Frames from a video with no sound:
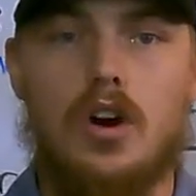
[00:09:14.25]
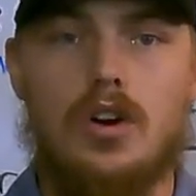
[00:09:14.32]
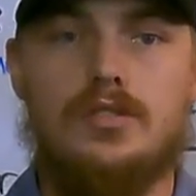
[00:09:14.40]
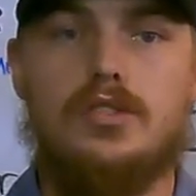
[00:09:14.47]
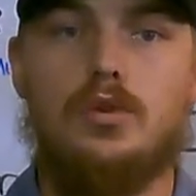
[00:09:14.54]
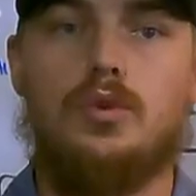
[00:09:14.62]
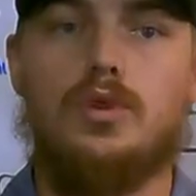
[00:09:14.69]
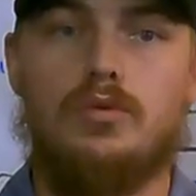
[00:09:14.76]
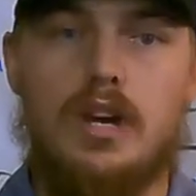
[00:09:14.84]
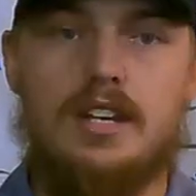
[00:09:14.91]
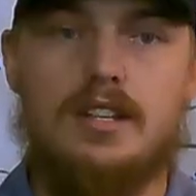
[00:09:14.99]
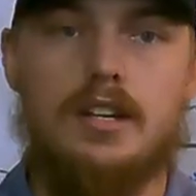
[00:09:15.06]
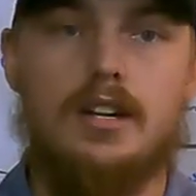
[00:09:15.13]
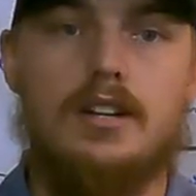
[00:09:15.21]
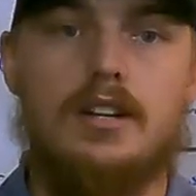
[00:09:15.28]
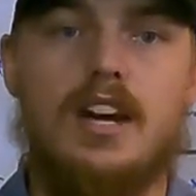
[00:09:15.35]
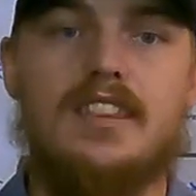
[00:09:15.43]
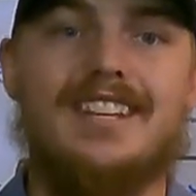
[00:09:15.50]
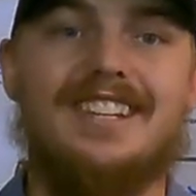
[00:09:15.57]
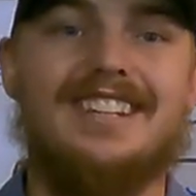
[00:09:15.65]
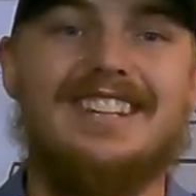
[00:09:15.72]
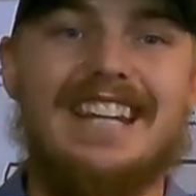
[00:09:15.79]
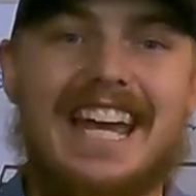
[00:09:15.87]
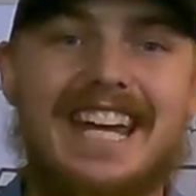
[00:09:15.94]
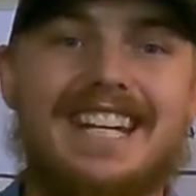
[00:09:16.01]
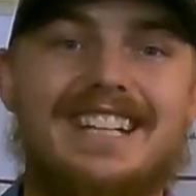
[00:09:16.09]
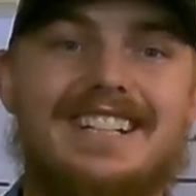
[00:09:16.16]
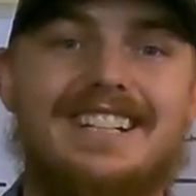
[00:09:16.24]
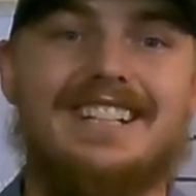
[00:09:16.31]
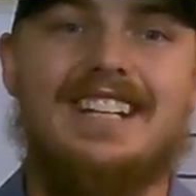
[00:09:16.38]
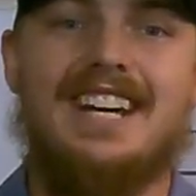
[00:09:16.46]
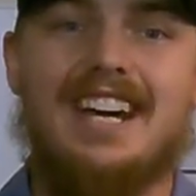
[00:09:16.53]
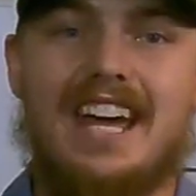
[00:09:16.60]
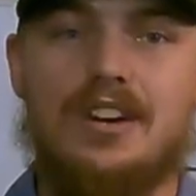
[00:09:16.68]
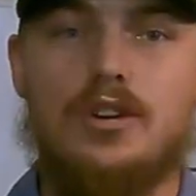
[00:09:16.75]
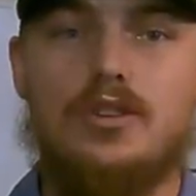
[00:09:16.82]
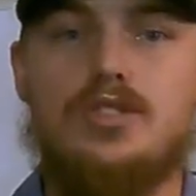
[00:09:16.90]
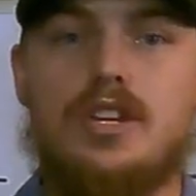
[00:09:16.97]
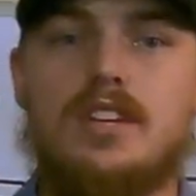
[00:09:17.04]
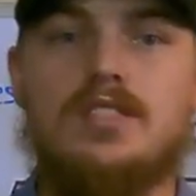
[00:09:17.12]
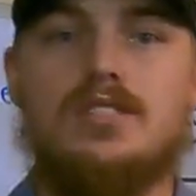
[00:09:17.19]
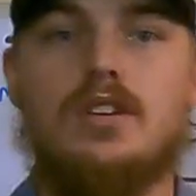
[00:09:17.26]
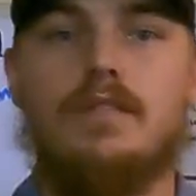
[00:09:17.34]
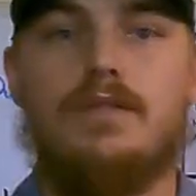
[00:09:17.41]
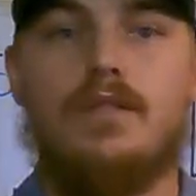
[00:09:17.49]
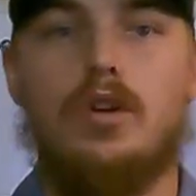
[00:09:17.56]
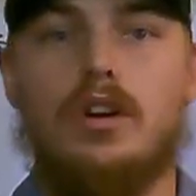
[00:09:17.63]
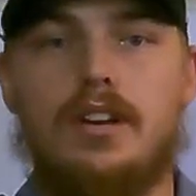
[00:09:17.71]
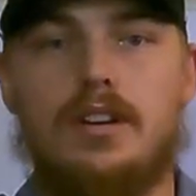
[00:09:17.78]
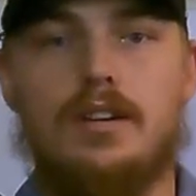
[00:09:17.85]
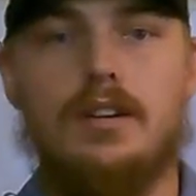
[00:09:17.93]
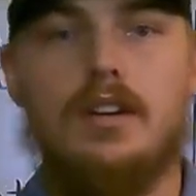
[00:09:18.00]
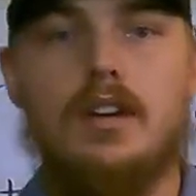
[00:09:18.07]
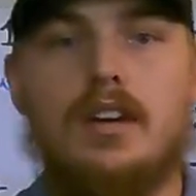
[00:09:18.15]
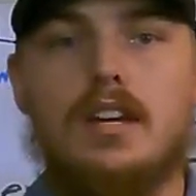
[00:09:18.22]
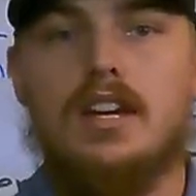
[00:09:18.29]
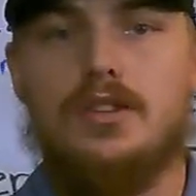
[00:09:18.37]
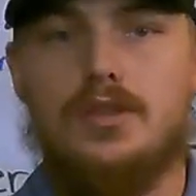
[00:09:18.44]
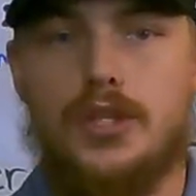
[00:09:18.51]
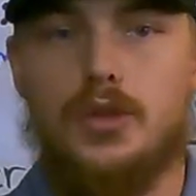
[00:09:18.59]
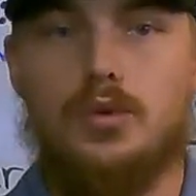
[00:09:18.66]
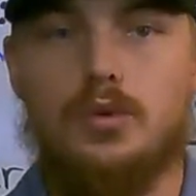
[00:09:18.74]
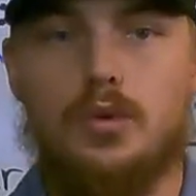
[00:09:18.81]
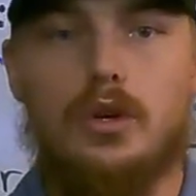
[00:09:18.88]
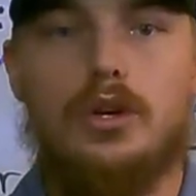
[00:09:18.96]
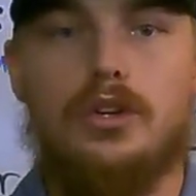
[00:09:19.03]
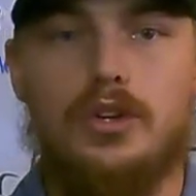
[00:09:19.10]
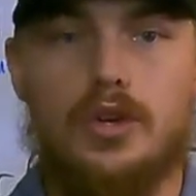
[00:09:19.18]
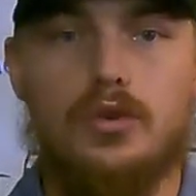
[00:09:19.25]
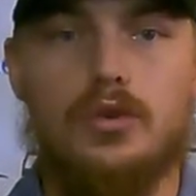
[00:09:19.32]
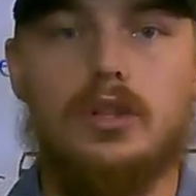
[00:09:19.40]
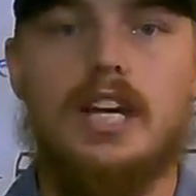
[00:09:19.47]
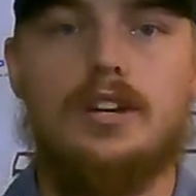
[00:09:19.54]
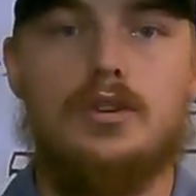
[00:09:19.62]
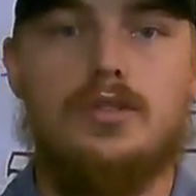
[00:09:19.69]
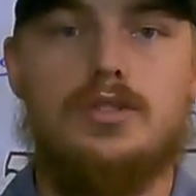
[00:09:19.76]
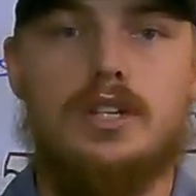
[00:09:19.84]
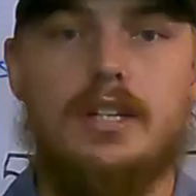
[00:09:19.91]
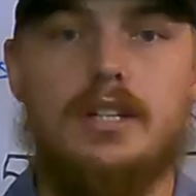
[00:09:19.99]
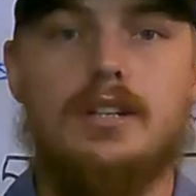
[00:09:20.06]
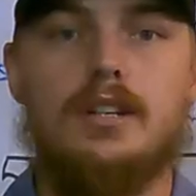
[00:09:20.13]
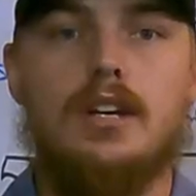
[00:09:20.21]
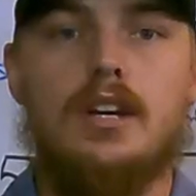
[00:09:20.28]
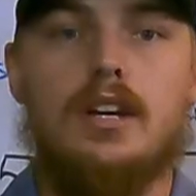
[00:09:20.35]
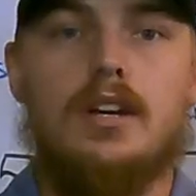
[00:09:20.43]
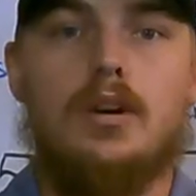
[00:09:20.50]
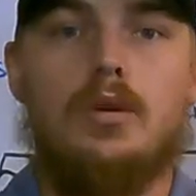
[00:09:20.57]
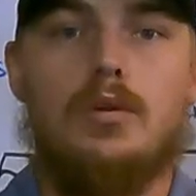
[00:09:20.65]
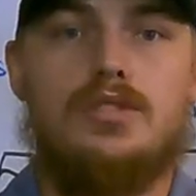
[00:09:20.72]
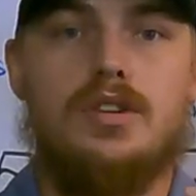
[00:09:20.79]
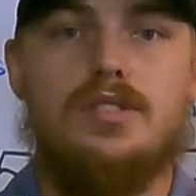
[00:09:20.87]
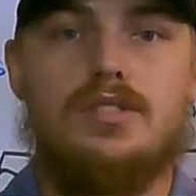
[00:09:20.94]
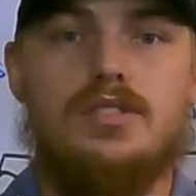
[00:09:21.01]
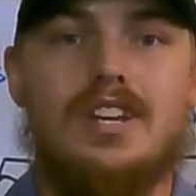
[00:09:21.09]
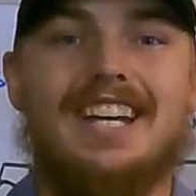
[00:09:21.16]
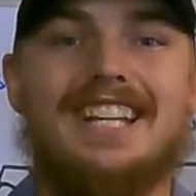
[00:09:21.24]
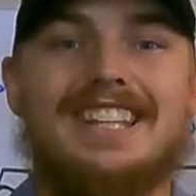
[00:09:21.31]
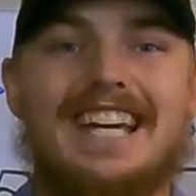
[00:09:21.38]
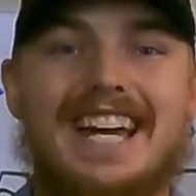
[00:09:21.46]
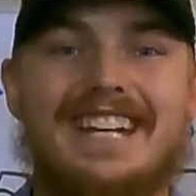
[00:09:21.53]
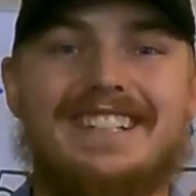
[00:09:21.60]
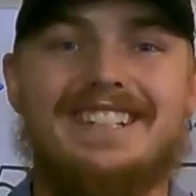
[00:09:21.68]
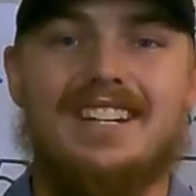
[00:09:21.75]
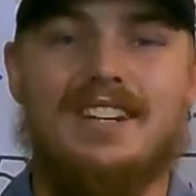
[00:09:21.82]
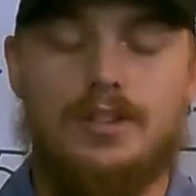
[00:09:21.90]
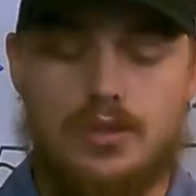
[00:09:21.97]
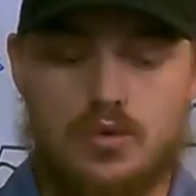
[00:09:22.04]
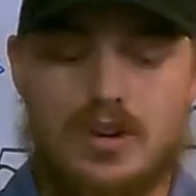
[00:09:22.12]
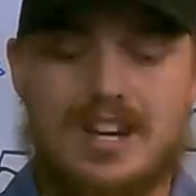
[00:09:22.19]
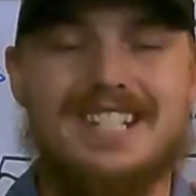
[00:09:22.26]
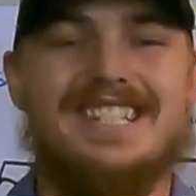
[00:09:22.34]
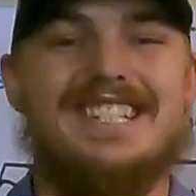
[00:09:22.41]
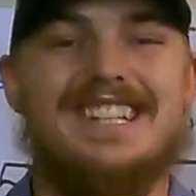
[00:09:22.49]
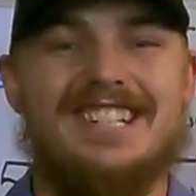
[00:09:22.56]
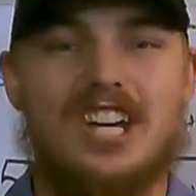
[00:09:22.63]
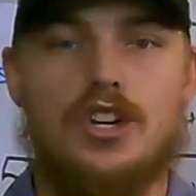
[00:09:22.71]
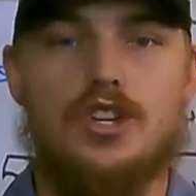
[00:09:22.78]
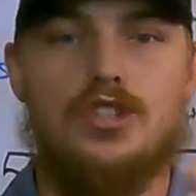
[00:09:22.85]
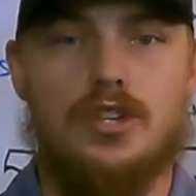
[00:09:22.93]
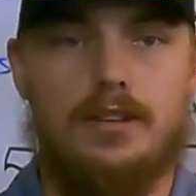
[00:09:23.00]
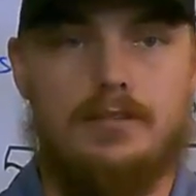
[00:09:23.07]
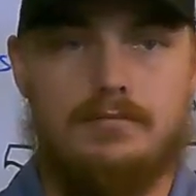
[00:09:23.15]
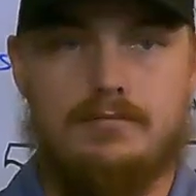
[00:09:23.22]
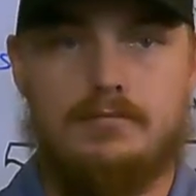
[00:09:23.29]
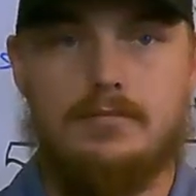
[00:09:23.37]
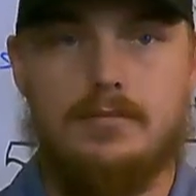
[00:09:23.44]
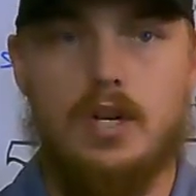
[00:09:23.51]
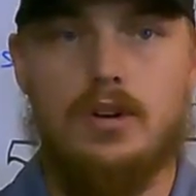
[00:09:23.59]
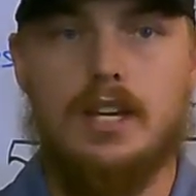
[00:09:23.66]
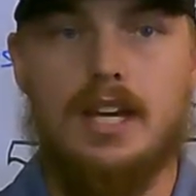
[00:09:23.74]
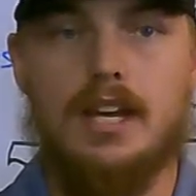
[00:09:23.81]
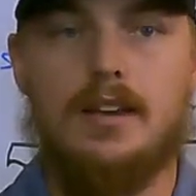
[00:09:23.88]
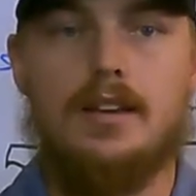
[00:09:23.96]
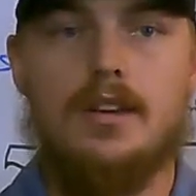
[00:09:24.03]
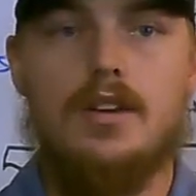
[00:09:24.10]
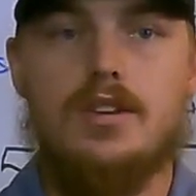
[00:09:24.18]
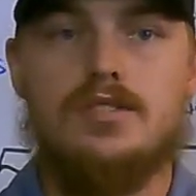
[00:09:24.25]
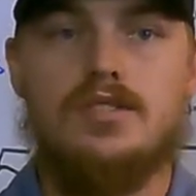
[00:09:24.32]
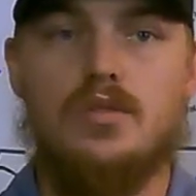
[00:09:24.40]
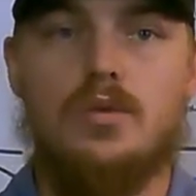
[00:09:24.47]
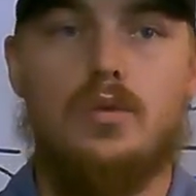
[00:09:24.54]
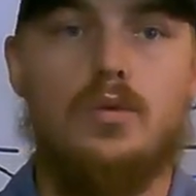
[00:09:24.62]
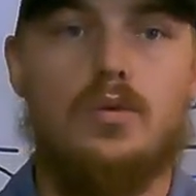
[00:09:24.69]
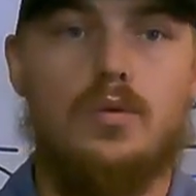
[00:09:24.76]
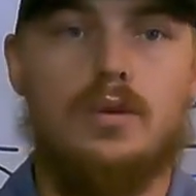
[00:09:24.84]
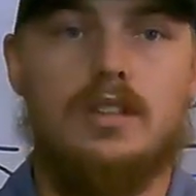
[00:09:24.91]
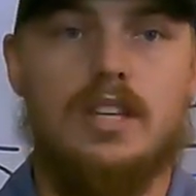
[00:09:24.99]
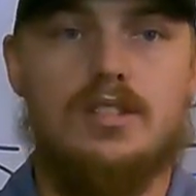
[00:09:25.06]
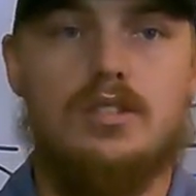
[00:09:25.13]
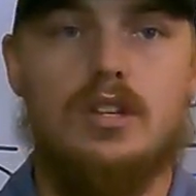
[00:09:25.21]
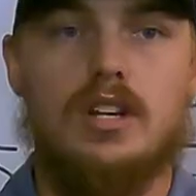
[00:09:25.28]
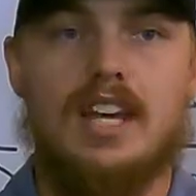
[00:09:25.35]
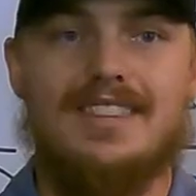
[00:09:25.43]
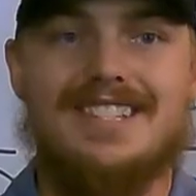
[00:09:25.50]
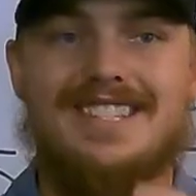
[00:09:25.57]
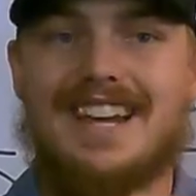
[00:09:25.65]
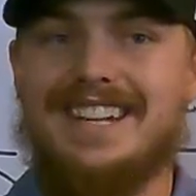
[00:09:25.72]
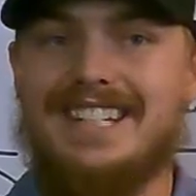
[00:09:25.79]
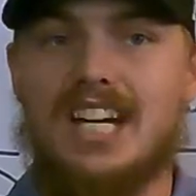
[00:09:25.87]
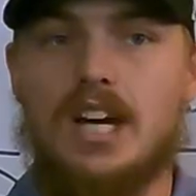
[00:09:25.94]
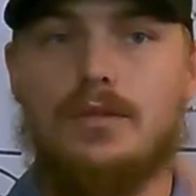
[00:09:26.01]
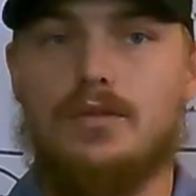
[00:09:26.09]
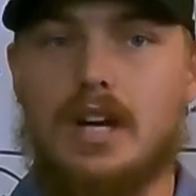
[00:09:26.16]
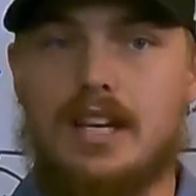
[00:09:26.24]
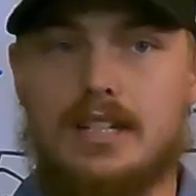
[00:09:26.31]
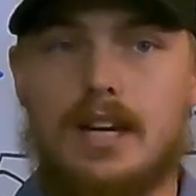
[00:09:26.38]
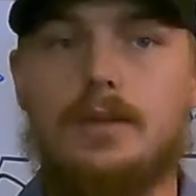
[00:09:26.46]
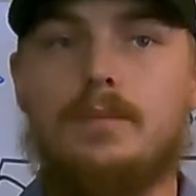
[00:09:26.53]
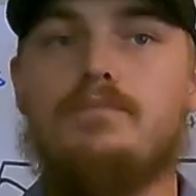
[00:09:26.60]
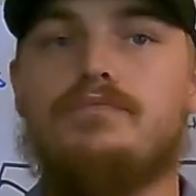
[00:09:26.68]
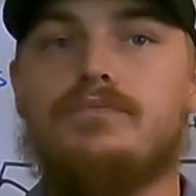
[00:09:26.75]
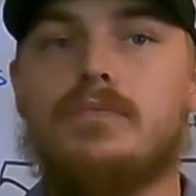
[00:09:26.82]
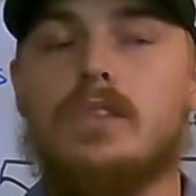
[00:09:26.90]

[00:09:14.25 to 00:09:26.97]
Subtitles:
onto the retina, and then the light energy is converted into neural energy, which is light transduction, okay? So let's look at this idea of retina,